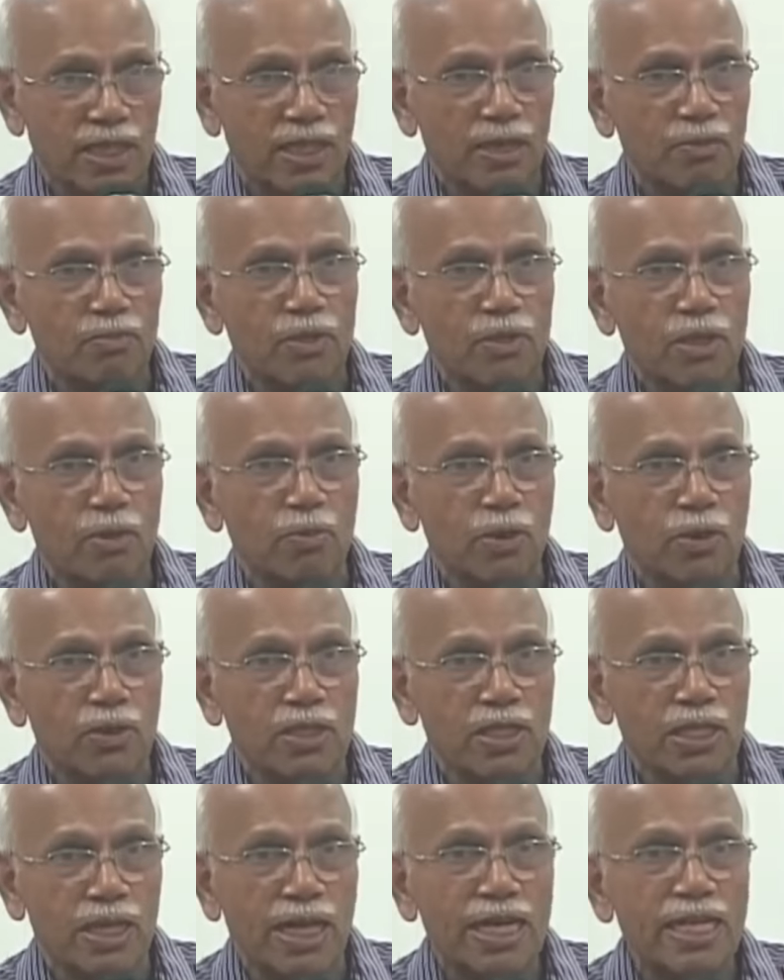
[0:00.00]
comes up
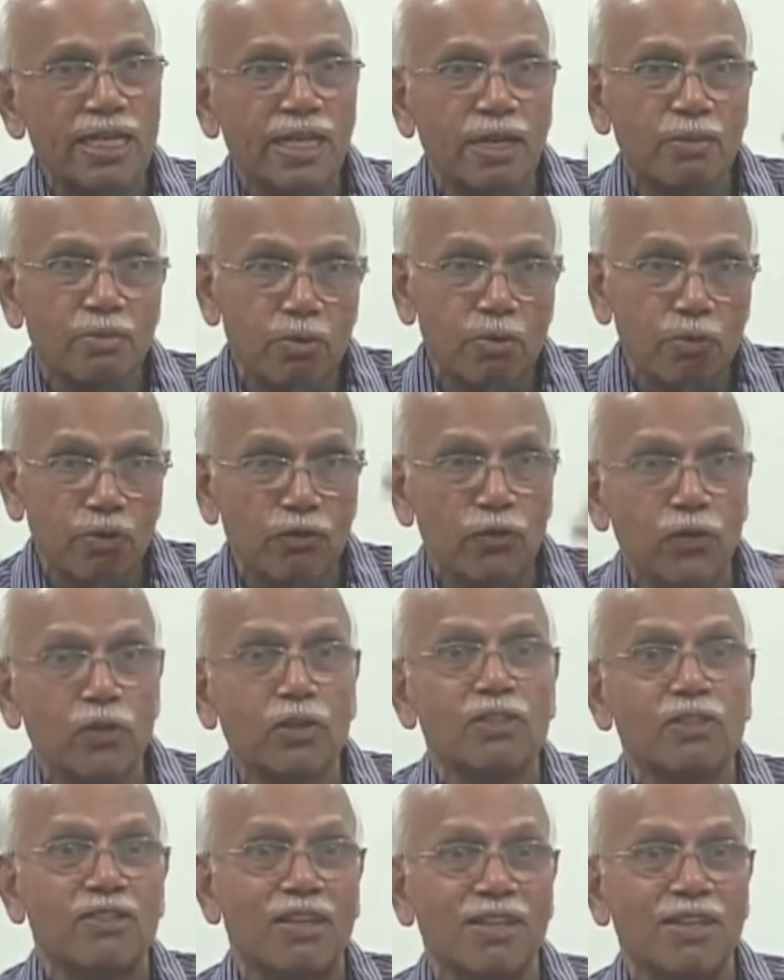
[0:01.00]
because the light comes before
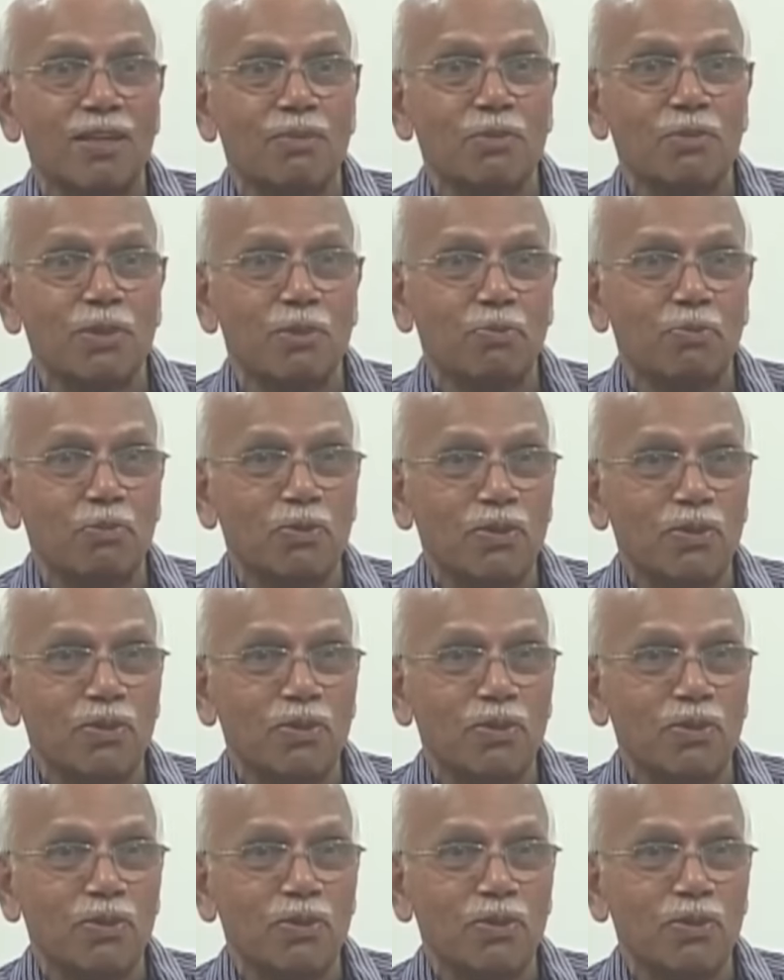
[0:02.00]
the sun comes up.